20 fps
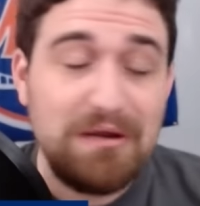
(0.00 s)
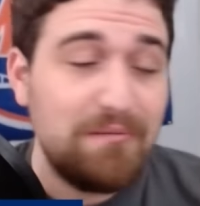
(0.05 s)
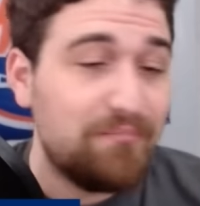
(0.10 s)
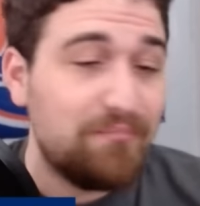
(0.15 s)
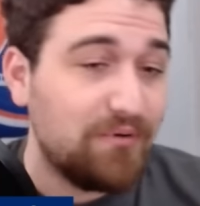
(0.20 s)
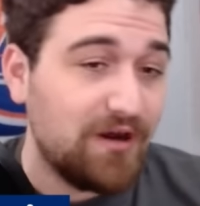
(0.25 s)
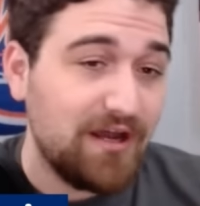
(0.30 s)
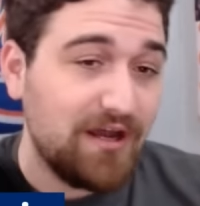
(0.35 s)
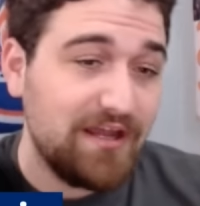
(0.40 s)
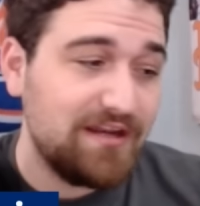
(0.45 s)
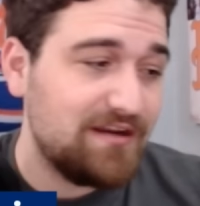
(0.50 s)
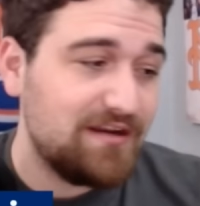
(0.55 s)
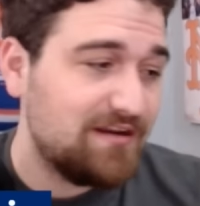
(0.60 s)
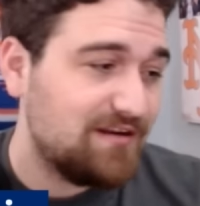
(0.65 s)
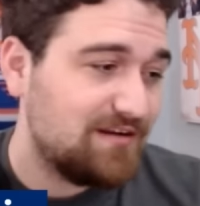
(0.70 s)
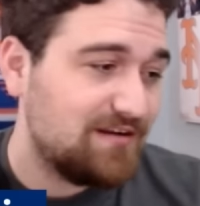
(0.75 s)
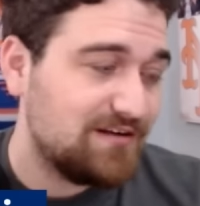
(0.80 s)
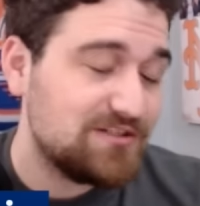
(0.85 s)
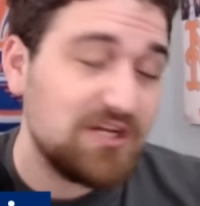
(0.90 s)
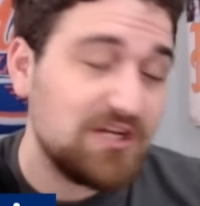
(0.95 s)
But
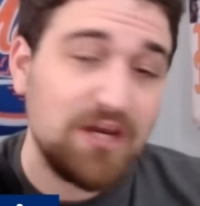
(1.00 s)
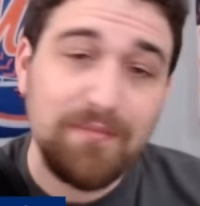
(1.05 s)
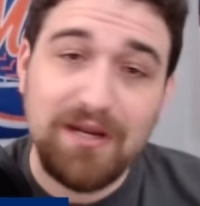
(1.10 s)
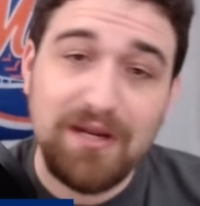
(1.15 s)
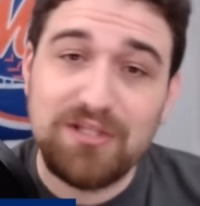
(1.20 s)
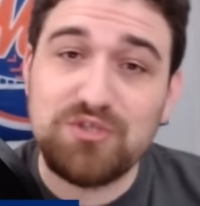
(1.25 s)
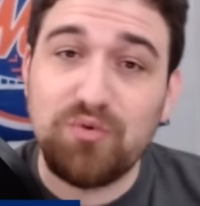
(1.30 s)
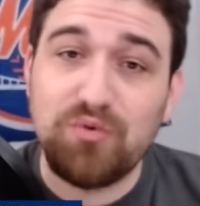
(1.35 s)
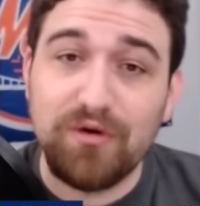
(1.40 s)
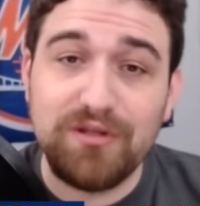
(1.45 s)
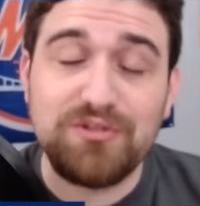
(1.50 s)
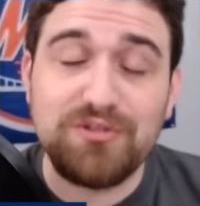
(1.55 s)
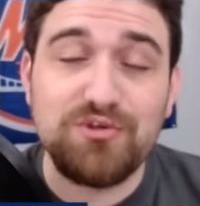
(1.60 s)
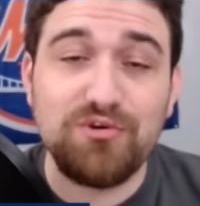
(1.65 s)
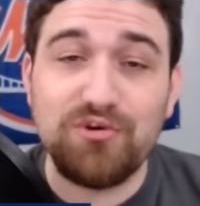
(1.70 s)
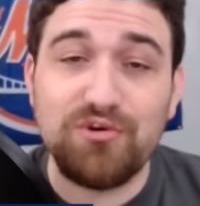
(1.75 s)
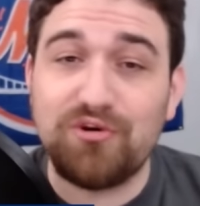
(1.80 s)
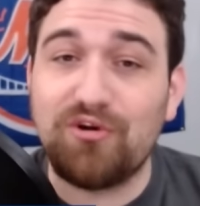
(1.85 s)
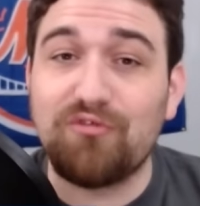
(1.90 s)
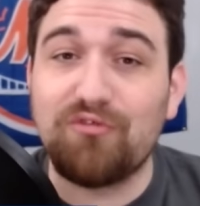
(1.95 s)
you're talking about a
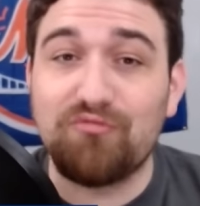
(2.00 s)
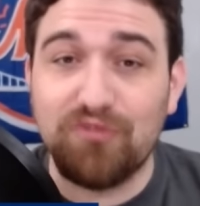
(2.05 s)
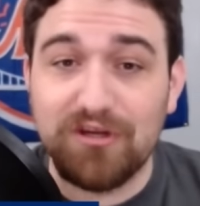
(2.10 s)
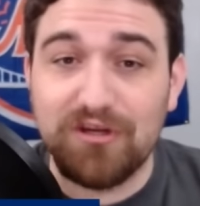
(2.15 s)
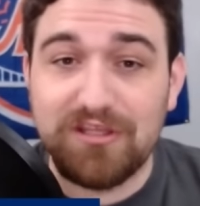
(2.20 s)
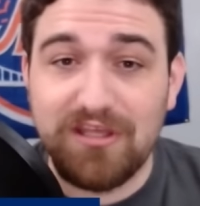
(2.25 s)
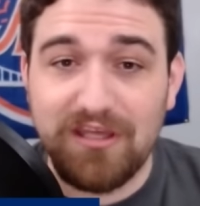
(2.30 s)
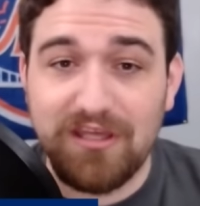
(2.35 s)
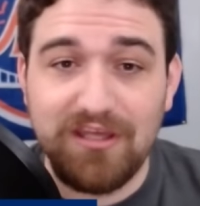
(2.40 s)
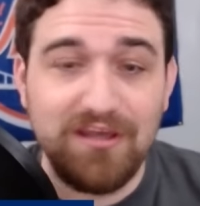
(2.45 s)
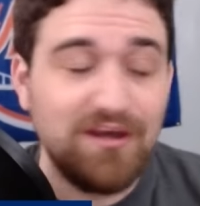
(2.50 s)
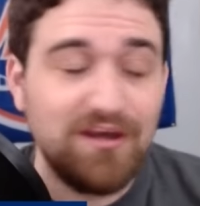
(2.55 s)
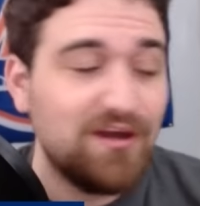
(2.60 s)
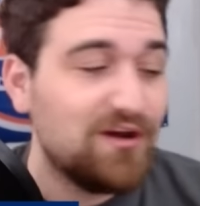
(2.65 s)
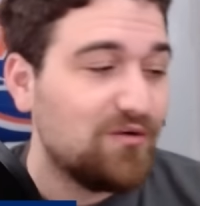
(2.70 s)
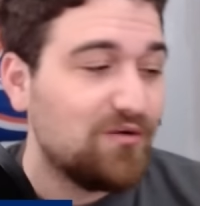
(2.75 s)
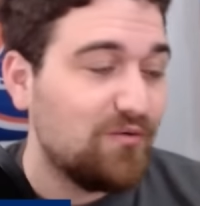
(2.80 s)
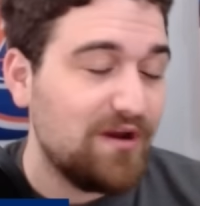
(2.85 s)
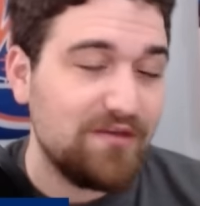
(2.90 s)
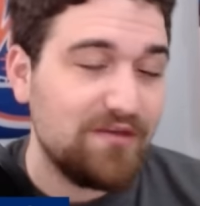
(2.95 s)
22-year-old rookie
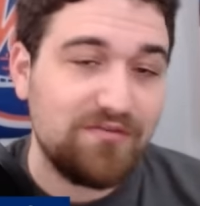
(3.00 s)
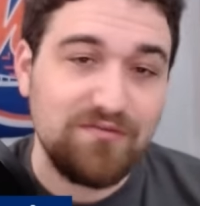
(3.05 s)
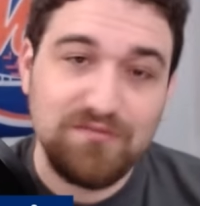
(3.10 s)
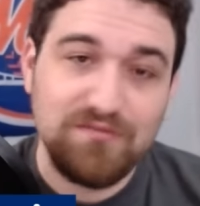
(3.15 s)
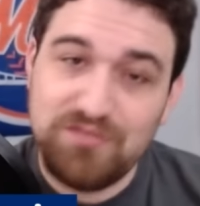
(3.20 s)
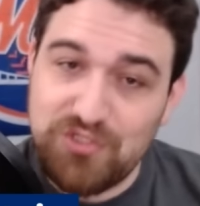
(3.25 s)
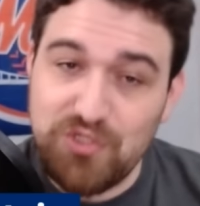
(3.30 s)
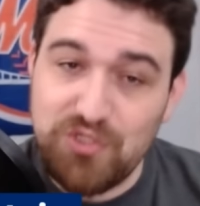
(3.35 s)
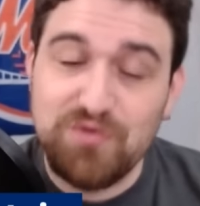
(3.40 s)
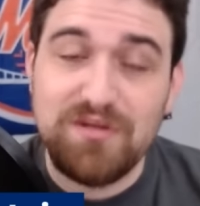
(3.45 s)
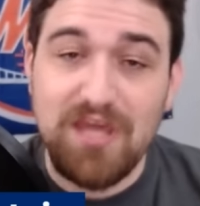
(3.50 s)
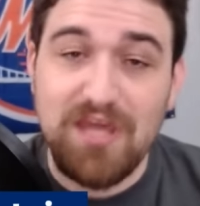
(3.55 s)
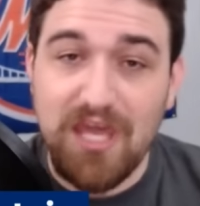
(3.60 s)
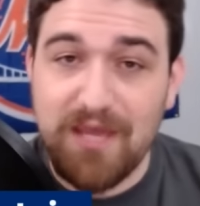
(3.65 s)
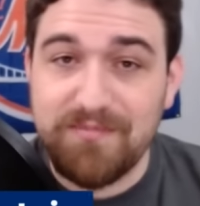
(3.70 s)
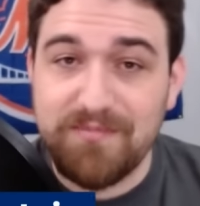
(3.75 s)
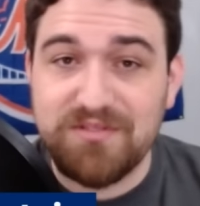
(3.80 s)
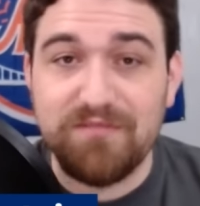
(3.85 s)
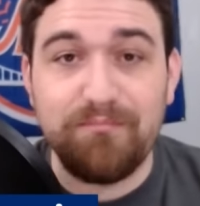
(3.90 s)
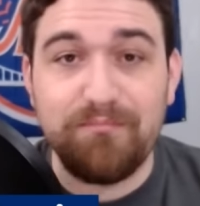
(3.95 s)
with two
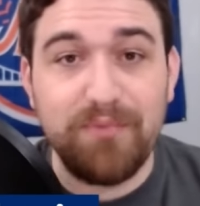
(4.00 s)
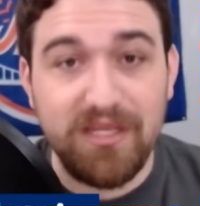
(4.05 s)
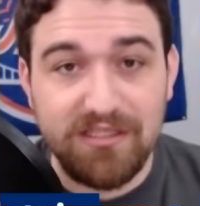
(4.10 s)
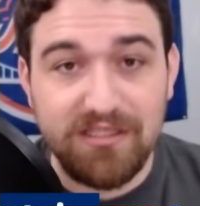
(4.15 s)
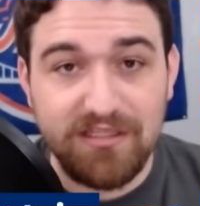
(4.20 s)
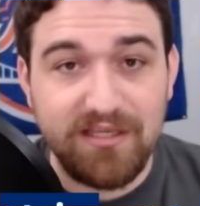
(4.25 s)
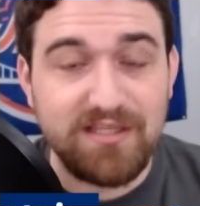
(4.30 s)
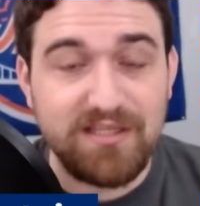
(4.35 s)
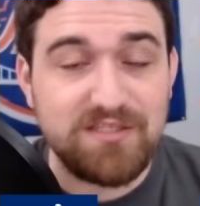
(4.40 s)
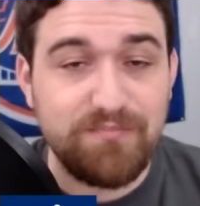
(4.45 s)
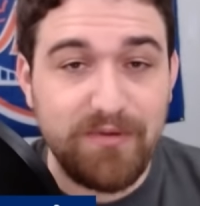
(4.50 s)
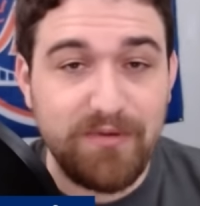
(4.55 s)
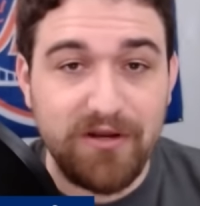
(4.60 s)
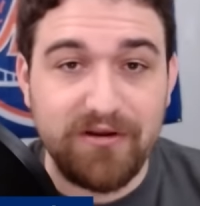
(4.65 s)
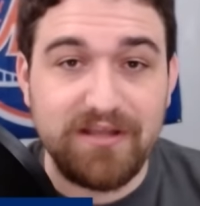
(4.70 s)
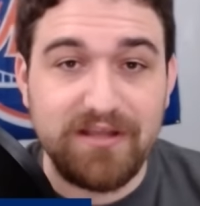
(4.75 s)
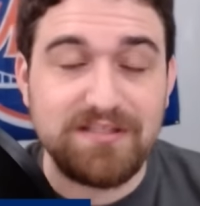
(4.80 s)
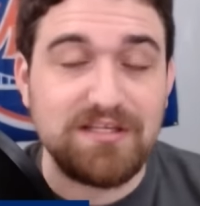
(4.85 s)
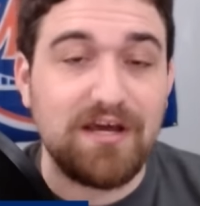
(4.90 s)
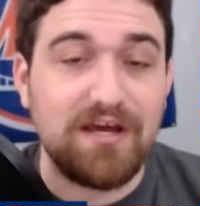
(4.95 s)
games of big league
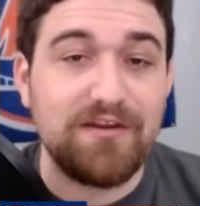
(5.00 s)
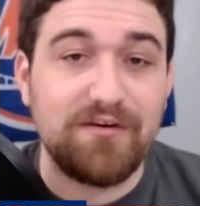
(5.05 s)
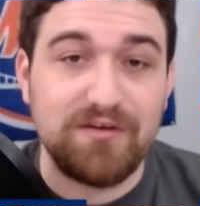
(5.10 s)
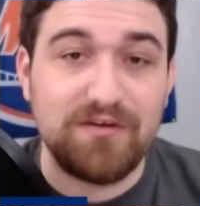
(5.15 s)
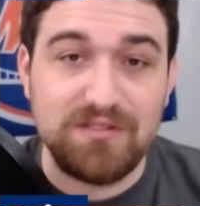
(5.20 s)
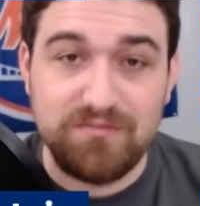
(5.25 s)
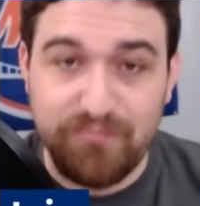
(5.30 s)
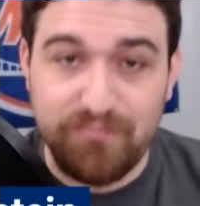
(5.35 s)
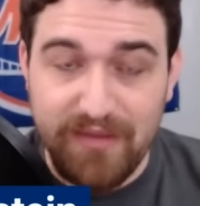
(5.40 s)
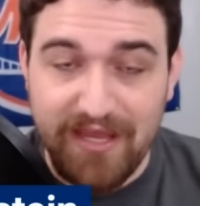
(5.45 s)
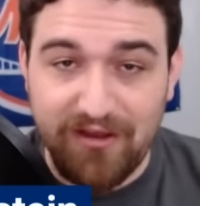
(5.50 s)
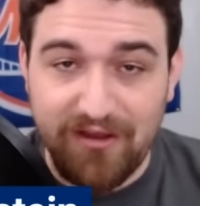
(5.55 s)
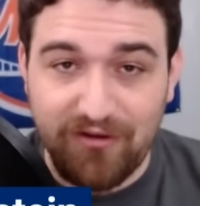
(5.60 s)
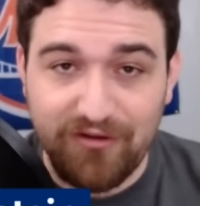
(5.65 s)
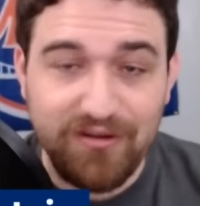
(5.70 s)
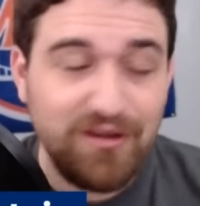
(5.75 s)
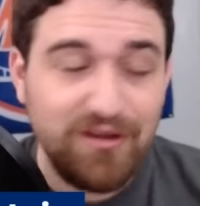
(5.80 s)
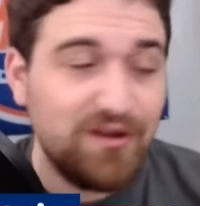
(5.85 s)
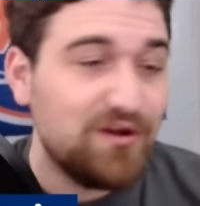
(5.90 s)
experience under his belt